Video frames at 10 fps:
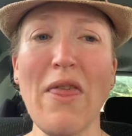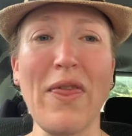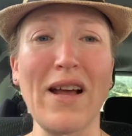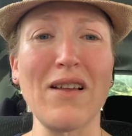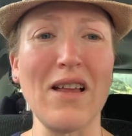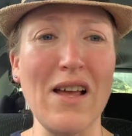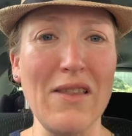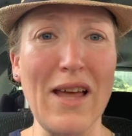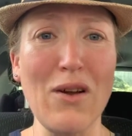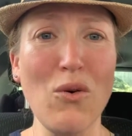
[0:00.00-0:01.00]
that
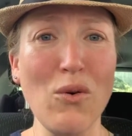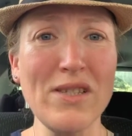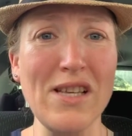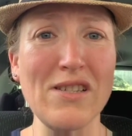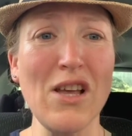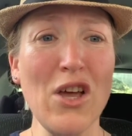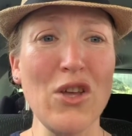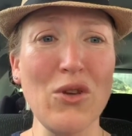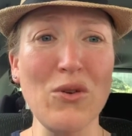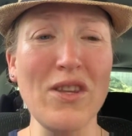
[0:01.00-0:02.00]
that causes
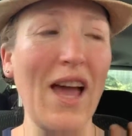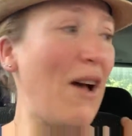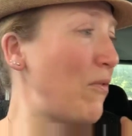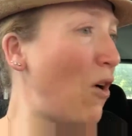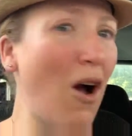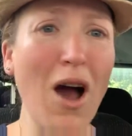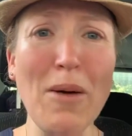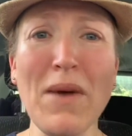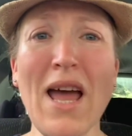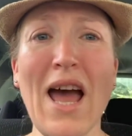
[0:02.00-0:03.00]
you to have calm